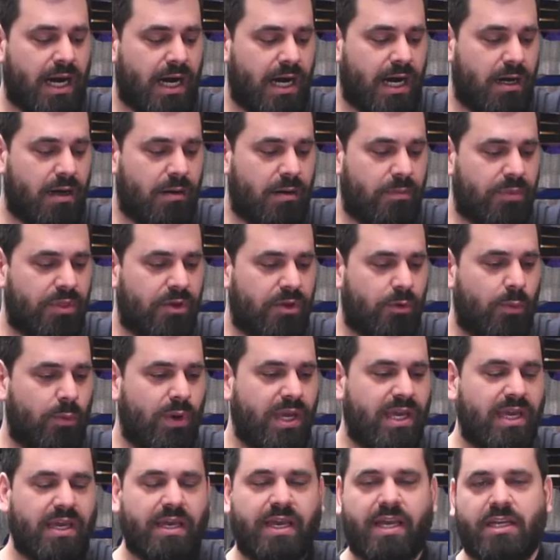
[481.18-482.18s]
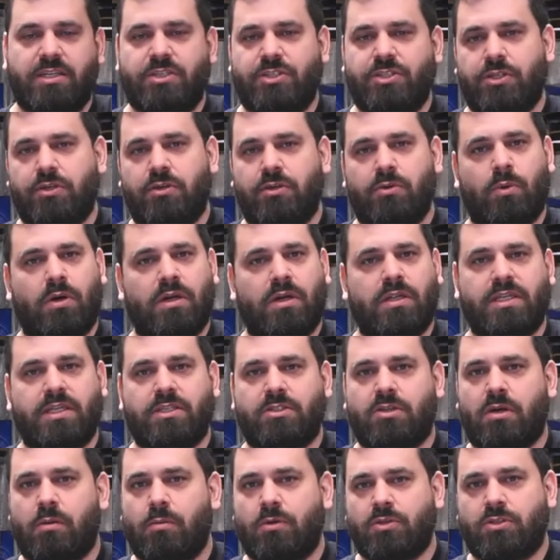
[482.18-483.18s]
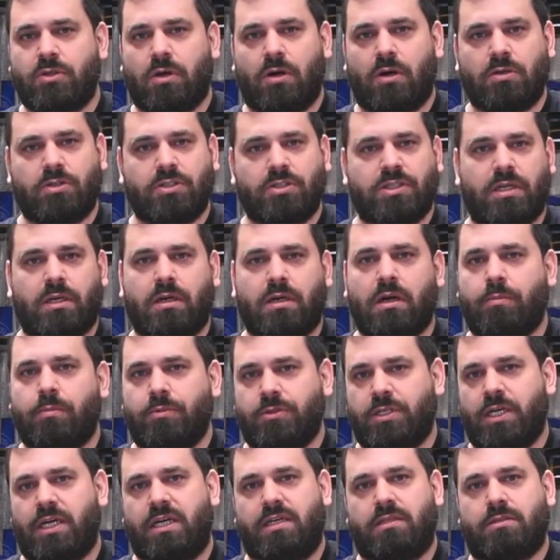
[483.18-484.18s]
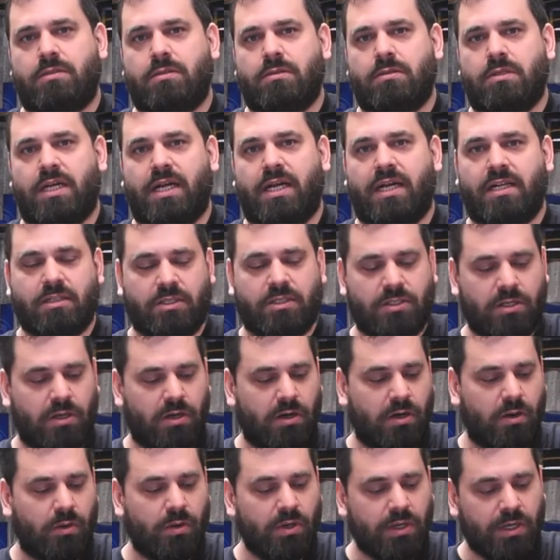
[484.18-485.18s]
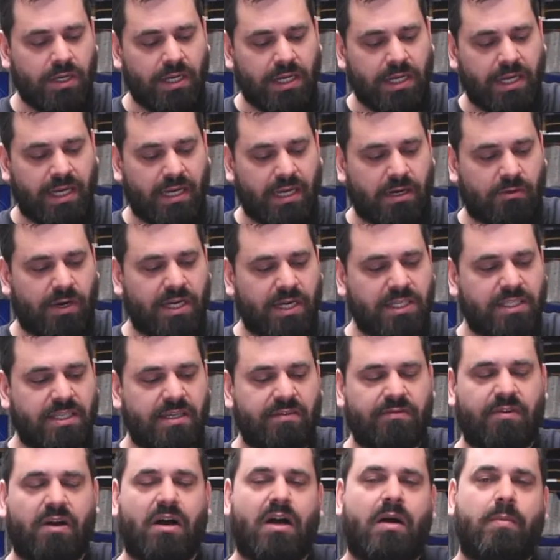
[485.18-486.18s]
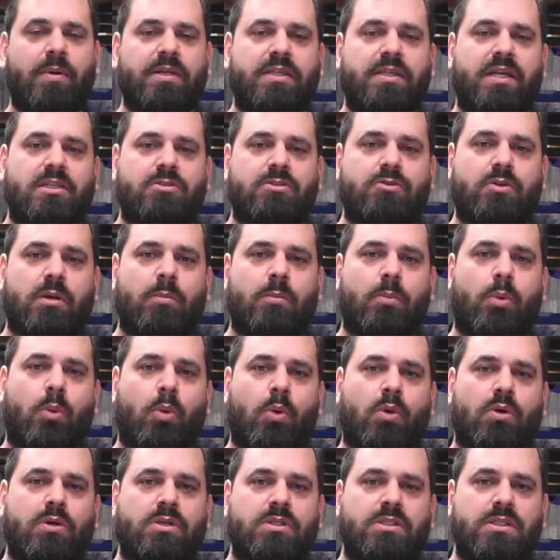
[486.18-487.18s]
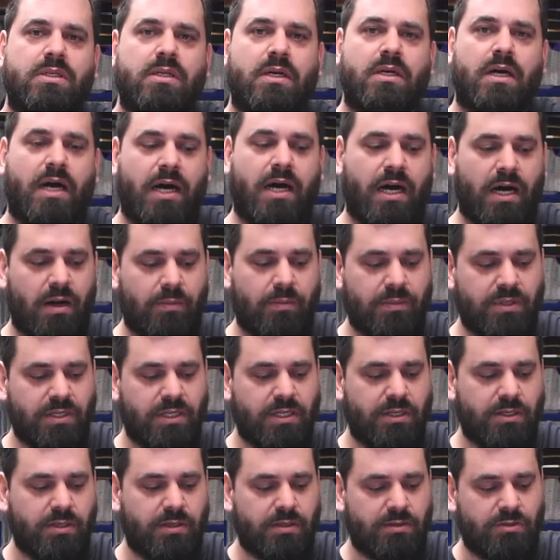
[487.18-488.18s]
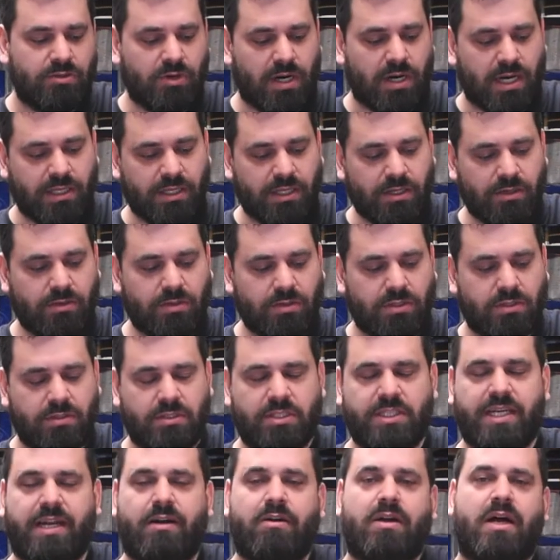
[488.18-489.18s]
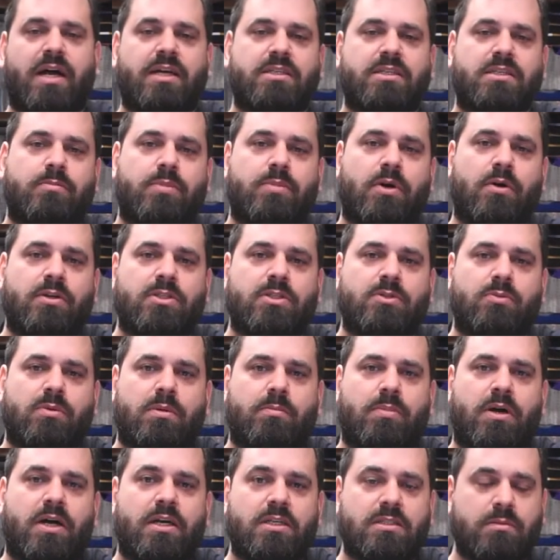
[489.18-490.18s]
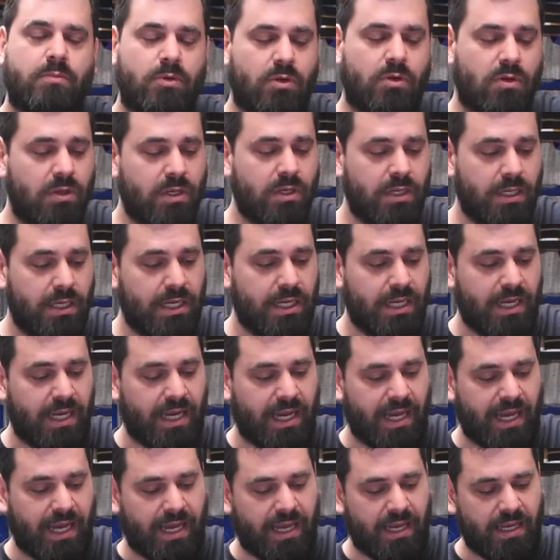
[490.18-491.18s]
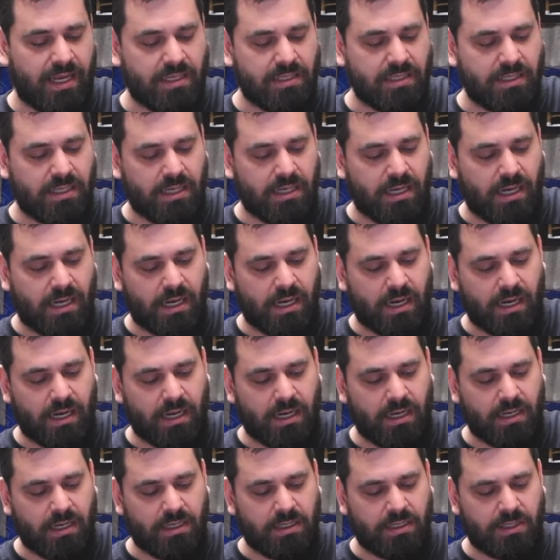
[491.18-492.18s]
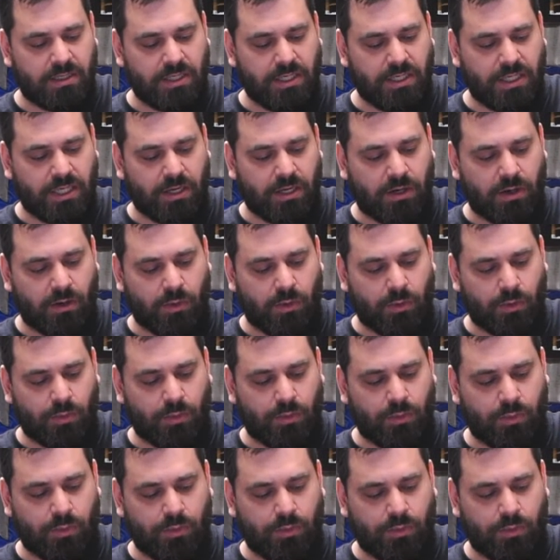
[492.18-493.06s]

Um, we can get you one of these turbochargers in a couple days. And so in a racing environment, that's really important um, that you try to use standardized components when possible and, uh, you know,